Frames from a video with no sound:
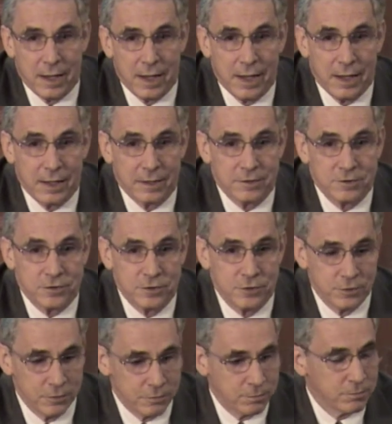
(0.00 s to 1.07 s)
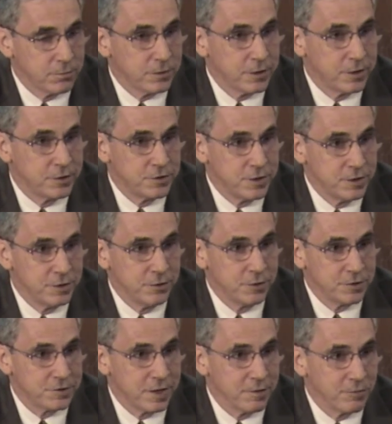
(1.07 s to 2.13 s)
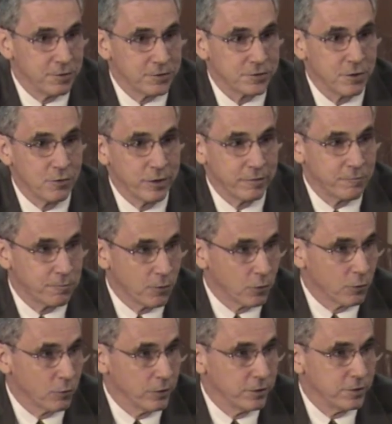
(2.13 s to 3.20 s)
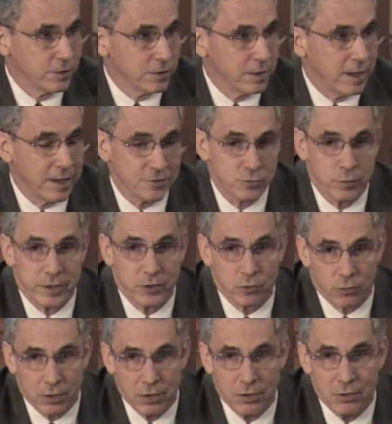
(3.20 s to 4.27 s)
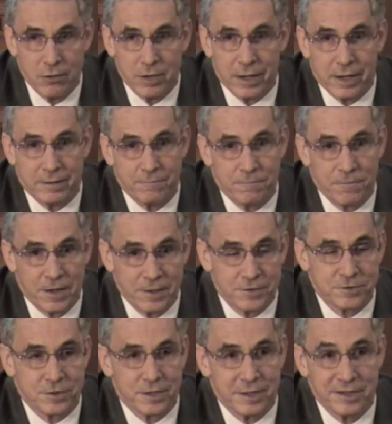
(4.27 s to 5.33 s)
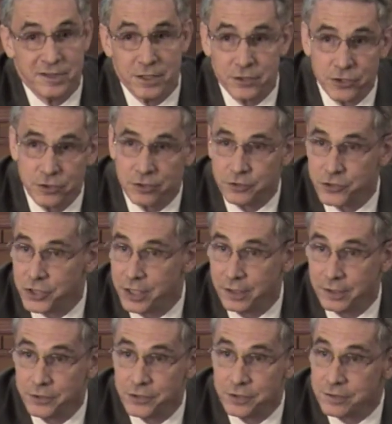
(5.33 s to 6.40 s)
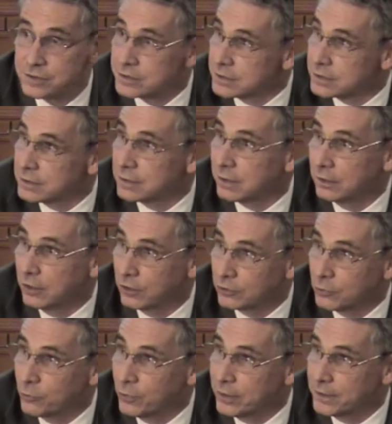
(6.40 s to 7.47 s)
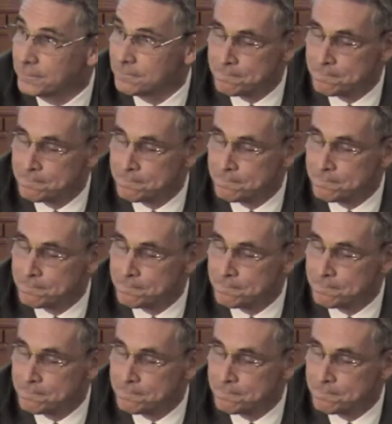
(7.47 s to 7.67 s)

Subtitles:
and to continue its efforts going forward as we grow and face additional challenges along the way.